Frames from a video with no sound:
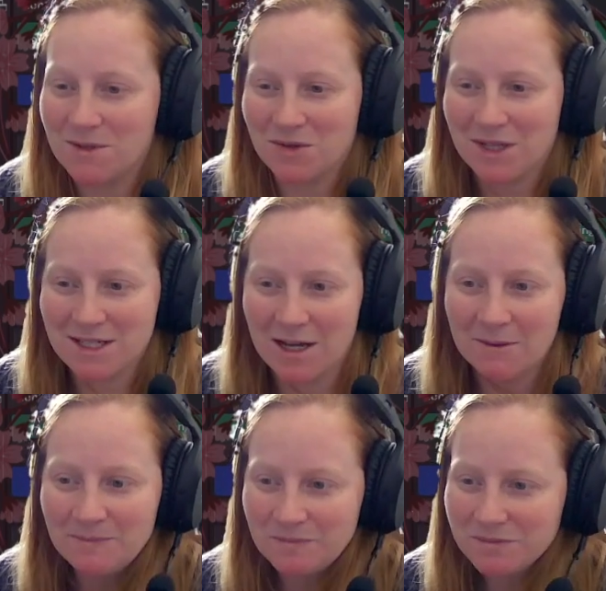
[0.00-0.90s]
that's
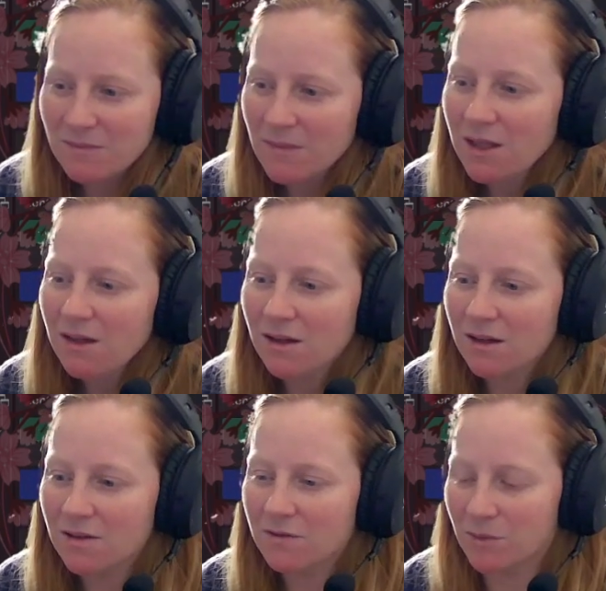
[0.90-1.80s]
on
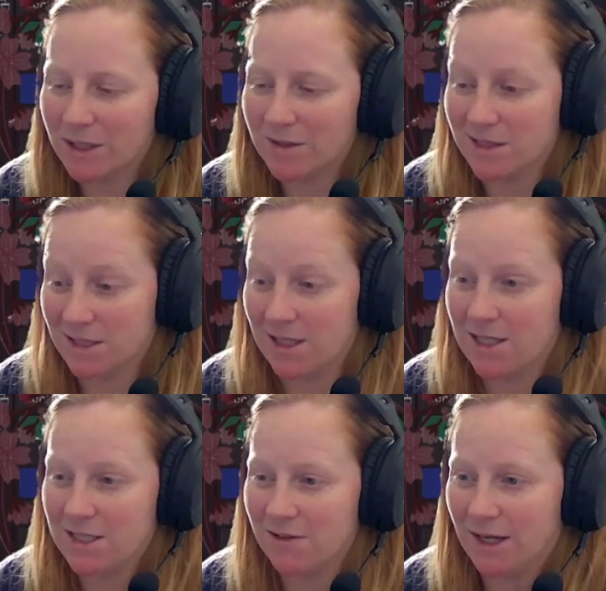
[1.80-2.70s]
for me because it's
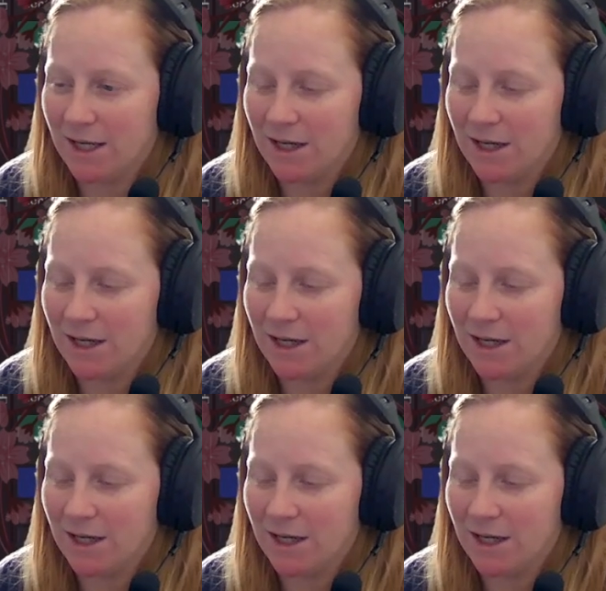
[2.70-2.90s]
10:18 right now